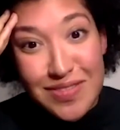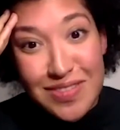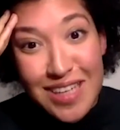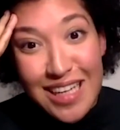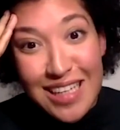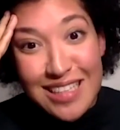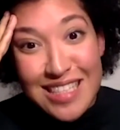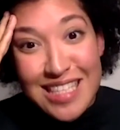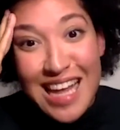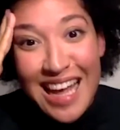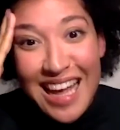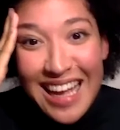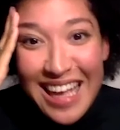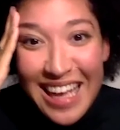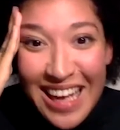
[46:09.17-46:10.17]
And it's
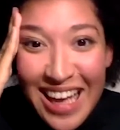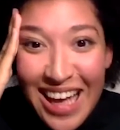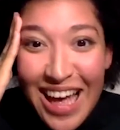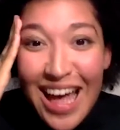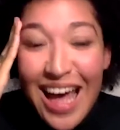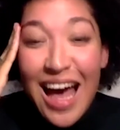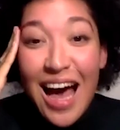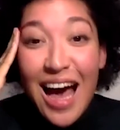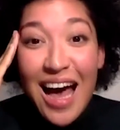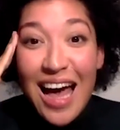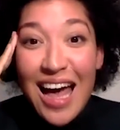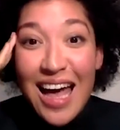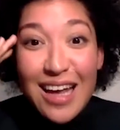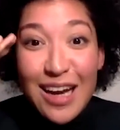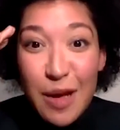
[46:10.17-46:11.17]
like,
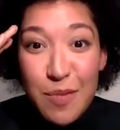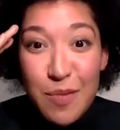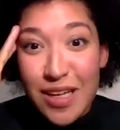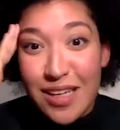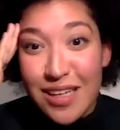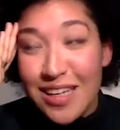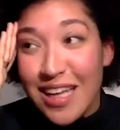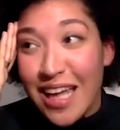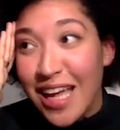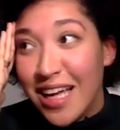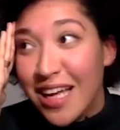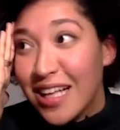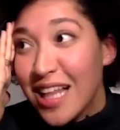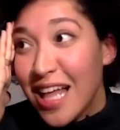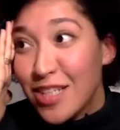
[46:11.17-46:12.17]
and I'm in a
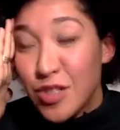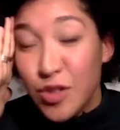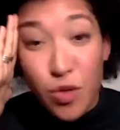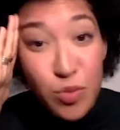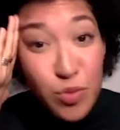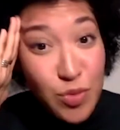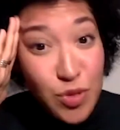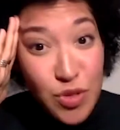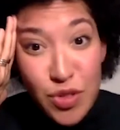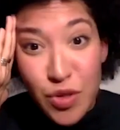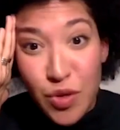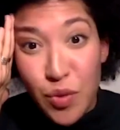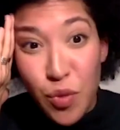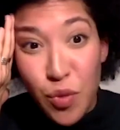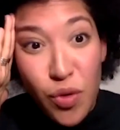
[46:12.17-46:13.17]
classical
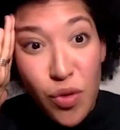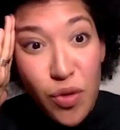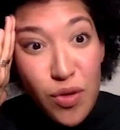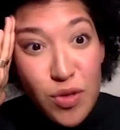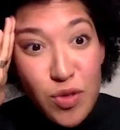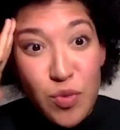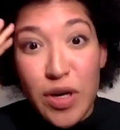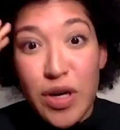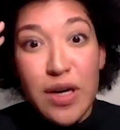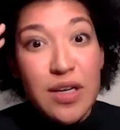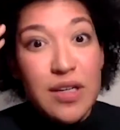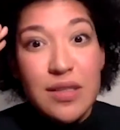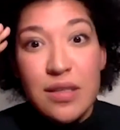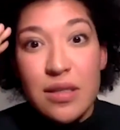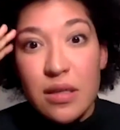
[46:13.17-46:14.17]
music world
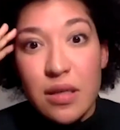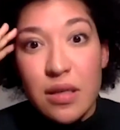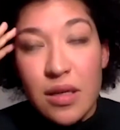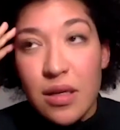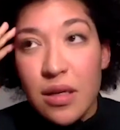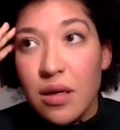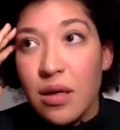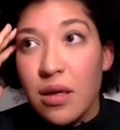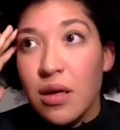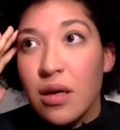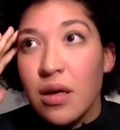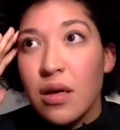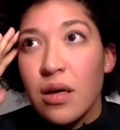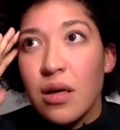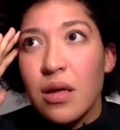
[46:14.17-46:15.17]
where
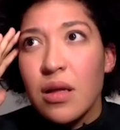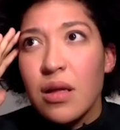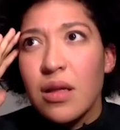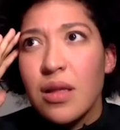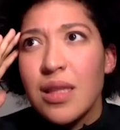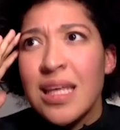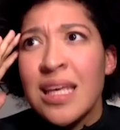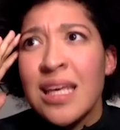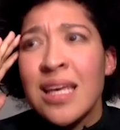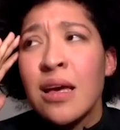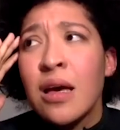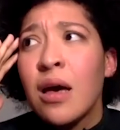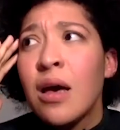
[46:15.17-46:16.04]
the